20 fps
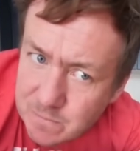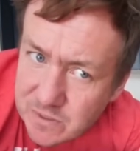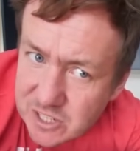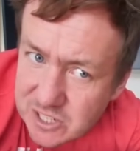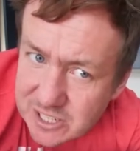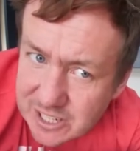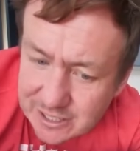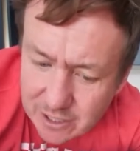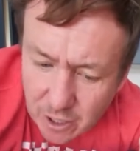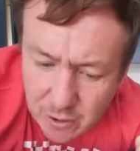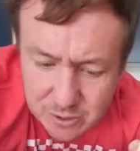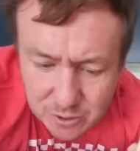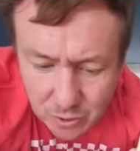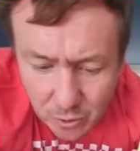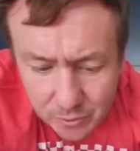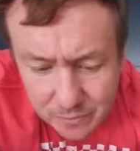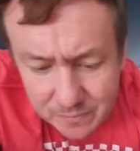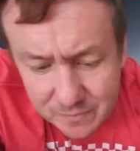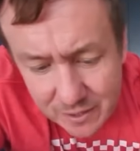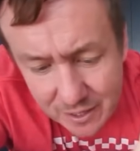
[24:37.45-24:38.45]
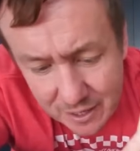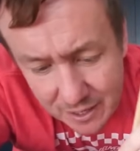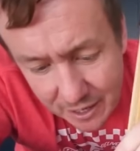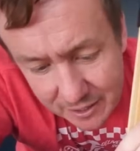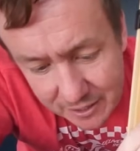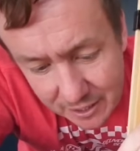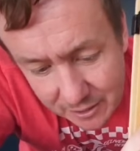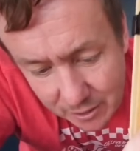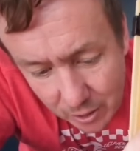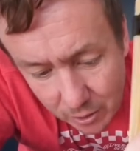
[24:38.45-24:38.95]
stick those on
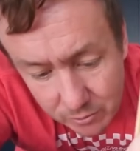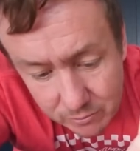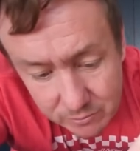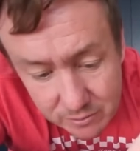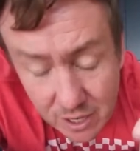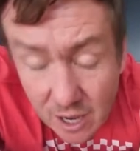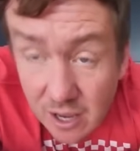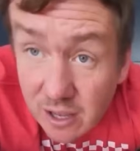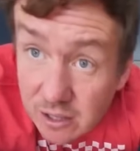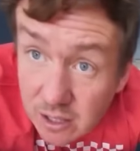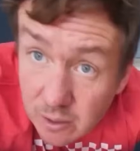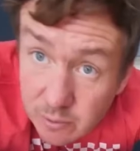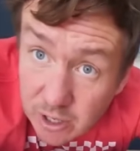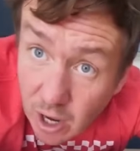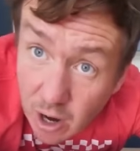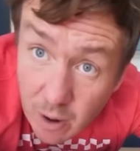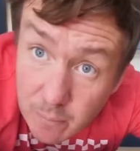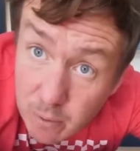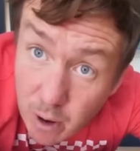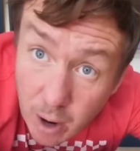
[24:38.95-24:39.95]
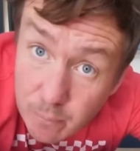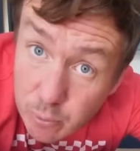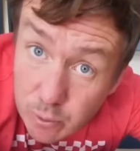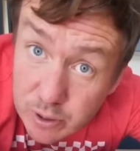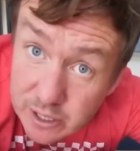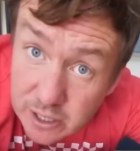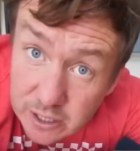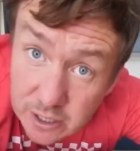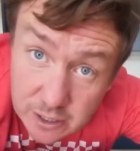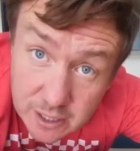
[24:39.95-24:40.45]
and then go, yeah, there we go, I'm
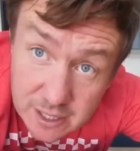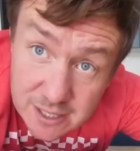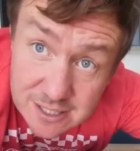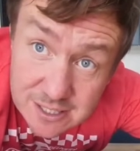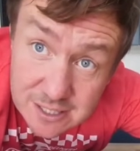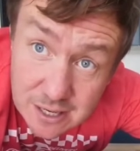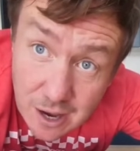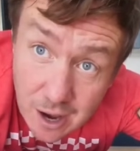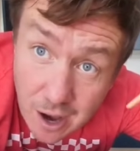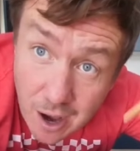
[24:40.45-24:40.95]
pretty good at this.